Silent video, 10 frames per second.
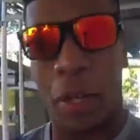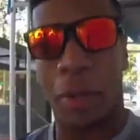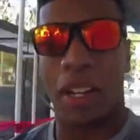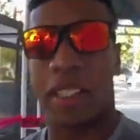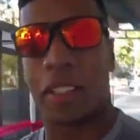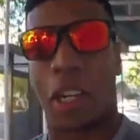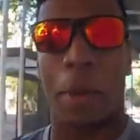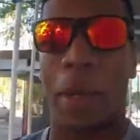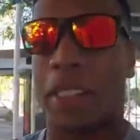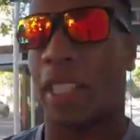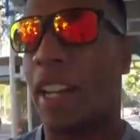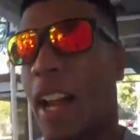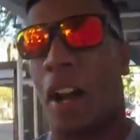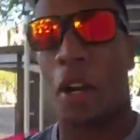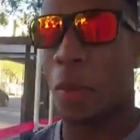So we're gonna hit Starbucks, and
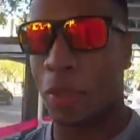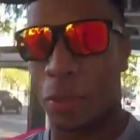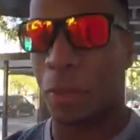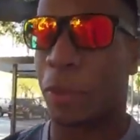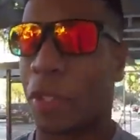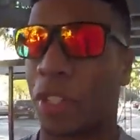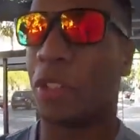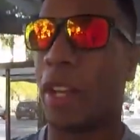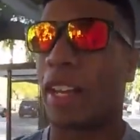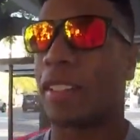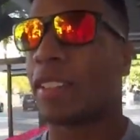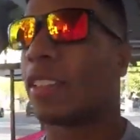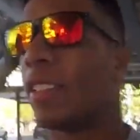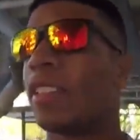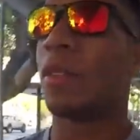then I don't know what we're gonna do
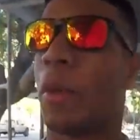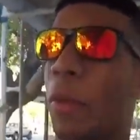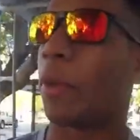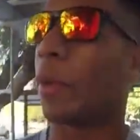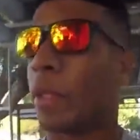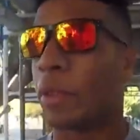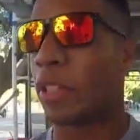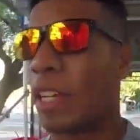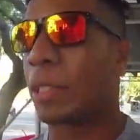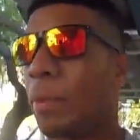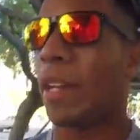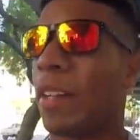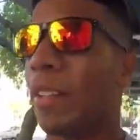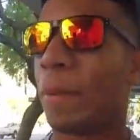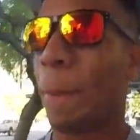next. What's our next plan?